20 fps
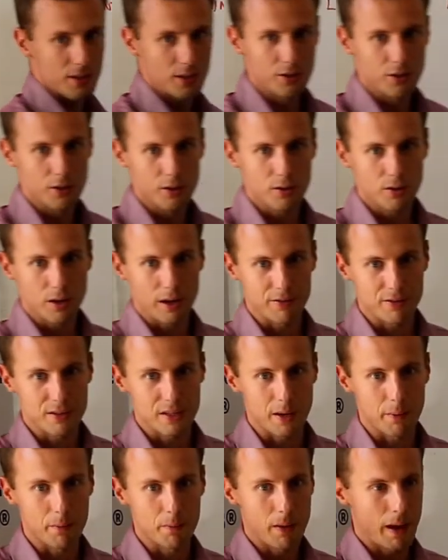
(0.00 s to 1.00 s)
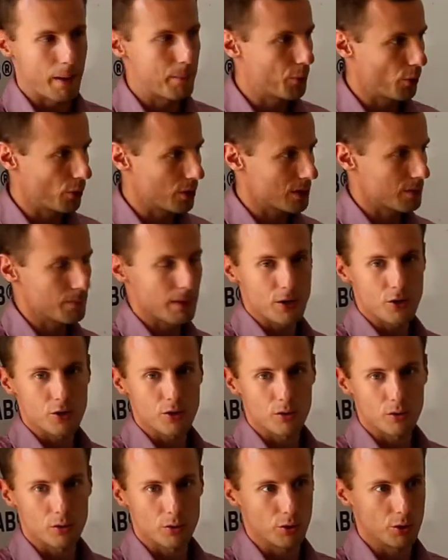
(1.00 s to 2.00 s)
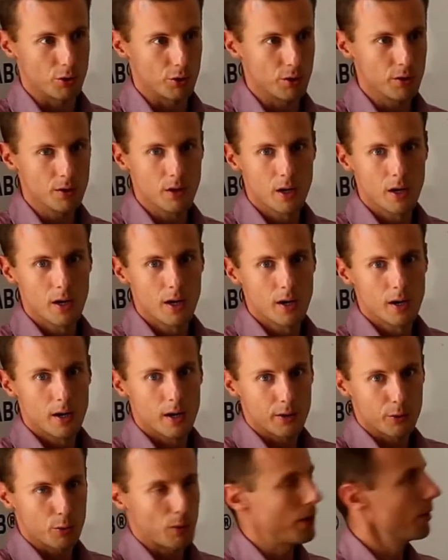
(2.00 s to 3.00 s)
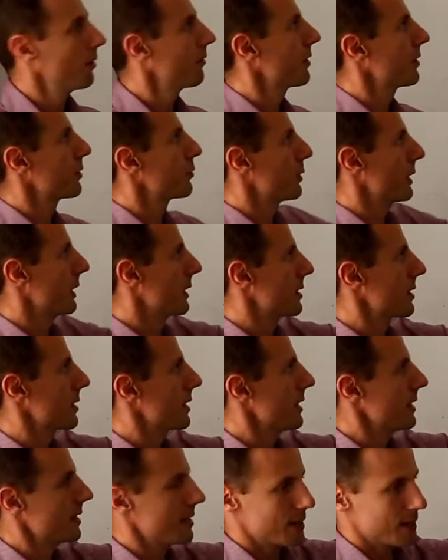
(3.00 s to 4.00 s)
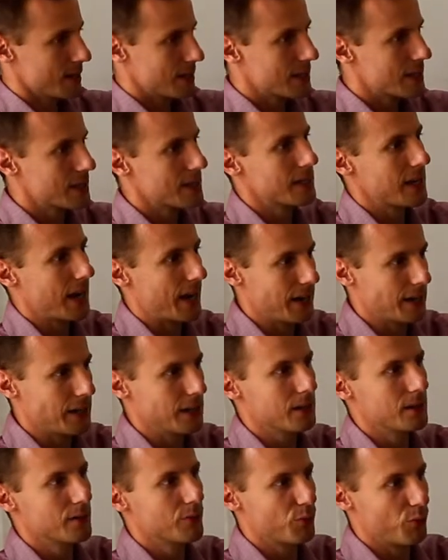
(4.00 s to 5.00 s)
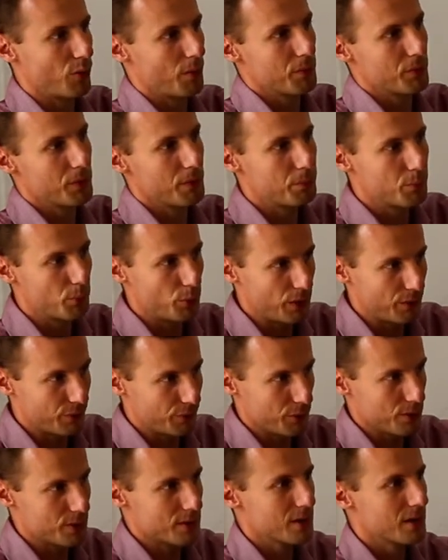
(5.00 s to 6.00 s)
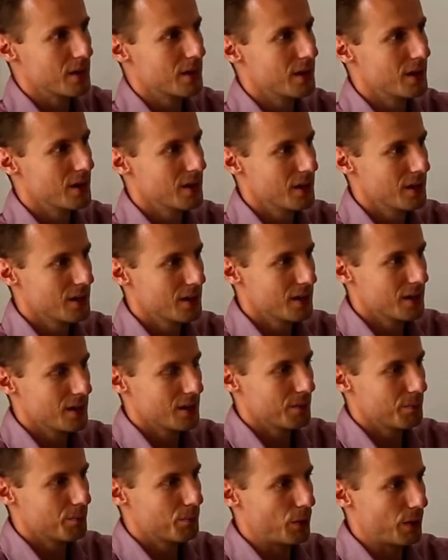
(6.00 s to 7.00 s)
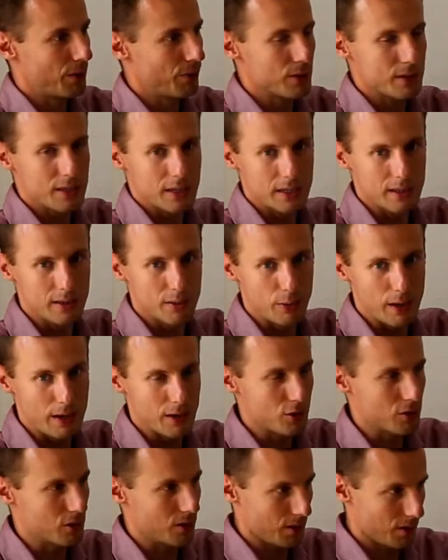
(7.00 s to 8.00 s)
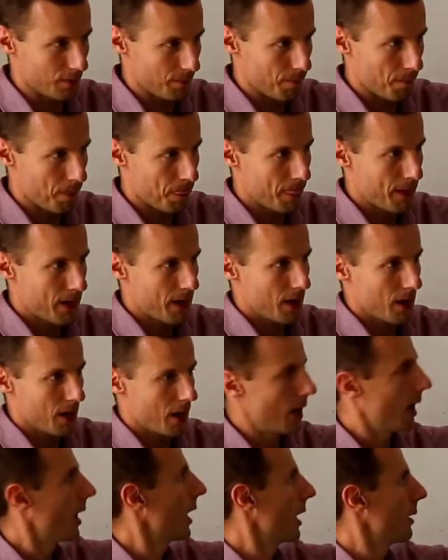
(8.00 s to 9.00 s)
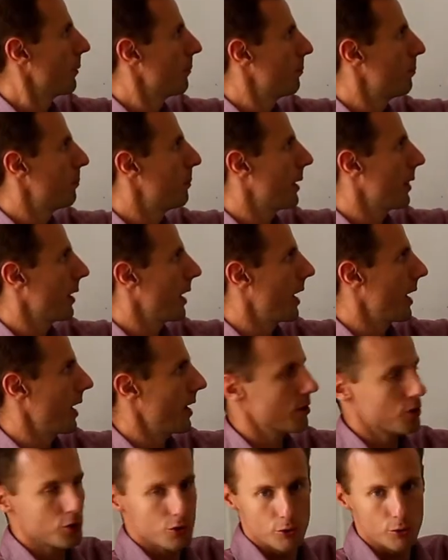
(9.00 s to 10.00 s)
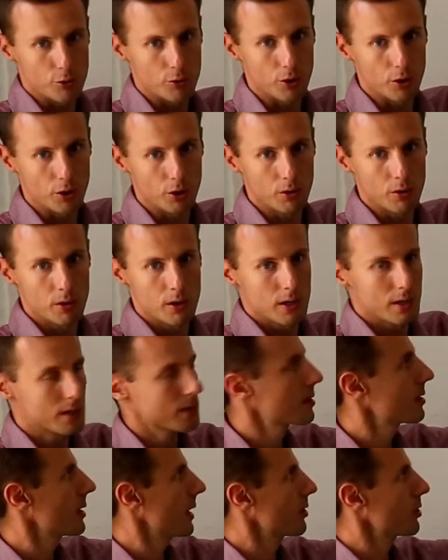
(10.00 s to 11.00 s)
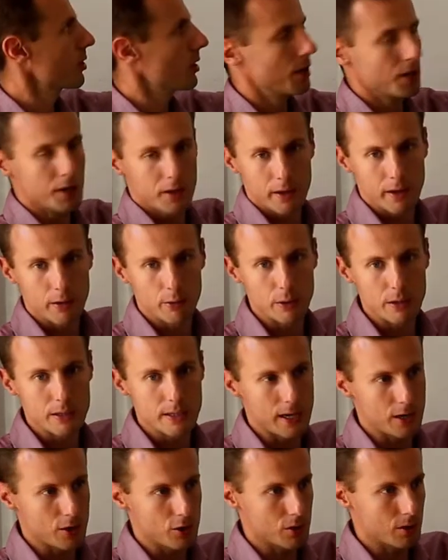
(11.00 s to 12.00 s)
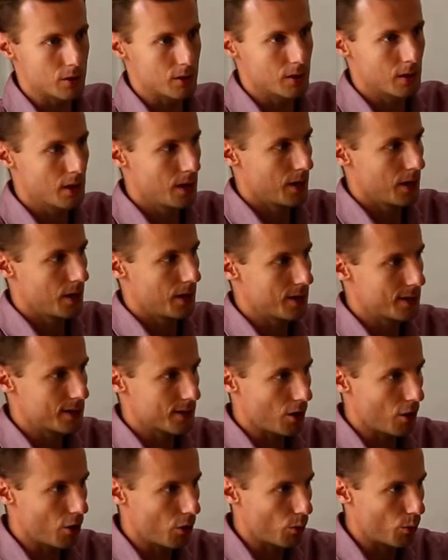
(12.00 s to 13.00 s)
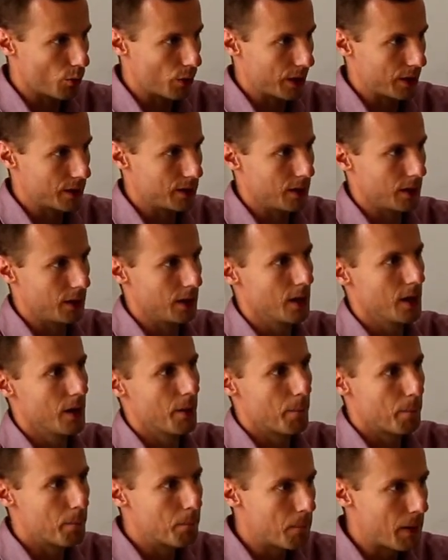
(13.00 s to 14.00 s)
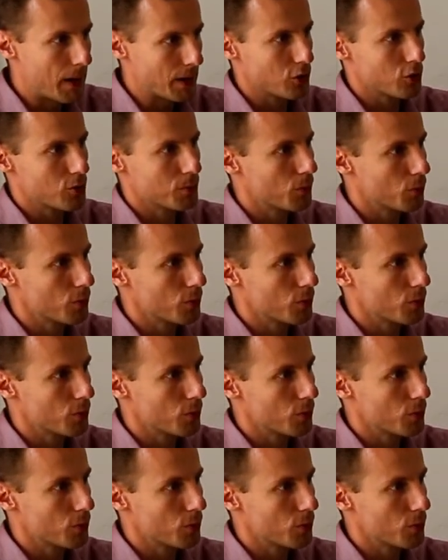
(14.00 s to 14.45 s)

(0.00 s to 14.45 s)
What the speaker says: you need to have some approximation to u. And one of the tricks is take it from the previous iteration. But I assure you, such a linearization is already much